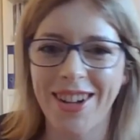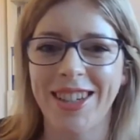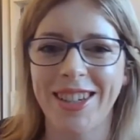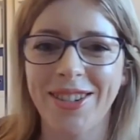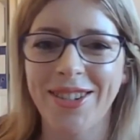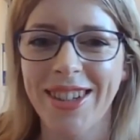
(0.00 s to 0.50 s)

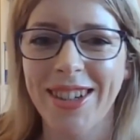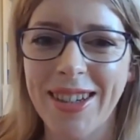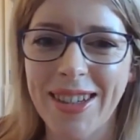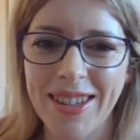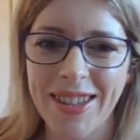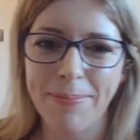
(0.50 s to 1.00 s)
did all
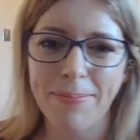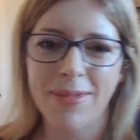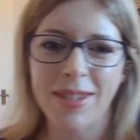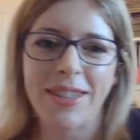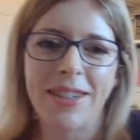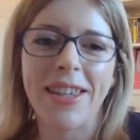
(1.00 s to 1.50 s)

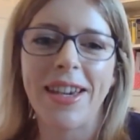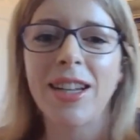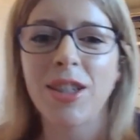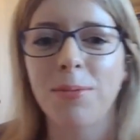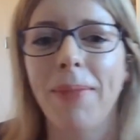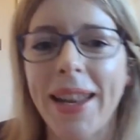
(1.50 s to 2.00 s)
the
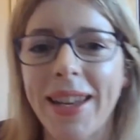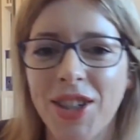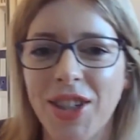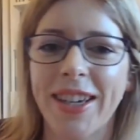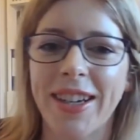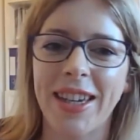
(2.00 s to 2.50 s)
actual
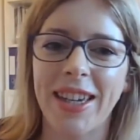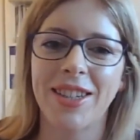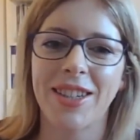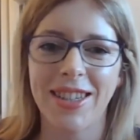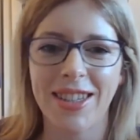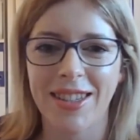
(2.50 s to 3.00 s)
managing, and he
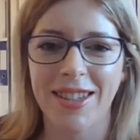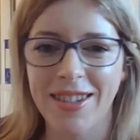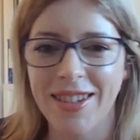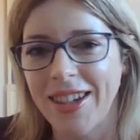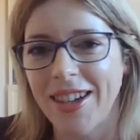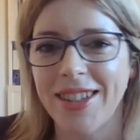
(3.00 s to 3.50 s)
just
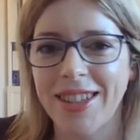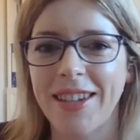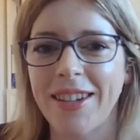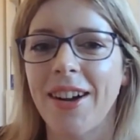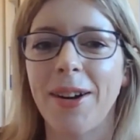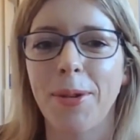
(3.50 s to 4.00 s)

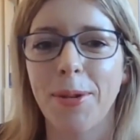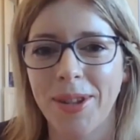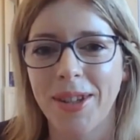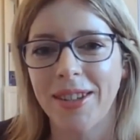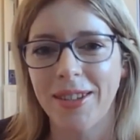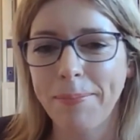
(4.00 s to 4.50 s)
sent her all
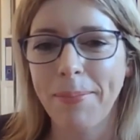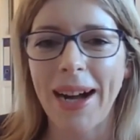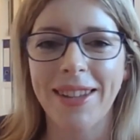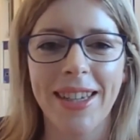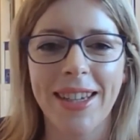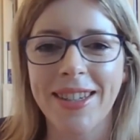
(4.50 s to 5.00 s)
the
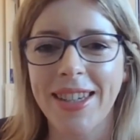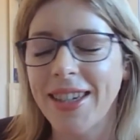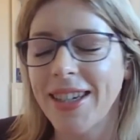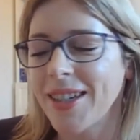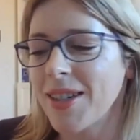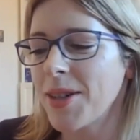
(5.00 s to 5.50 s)
mad things he
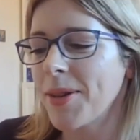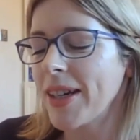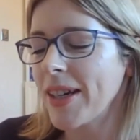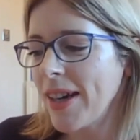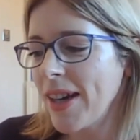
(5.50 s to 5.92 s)
needed doing.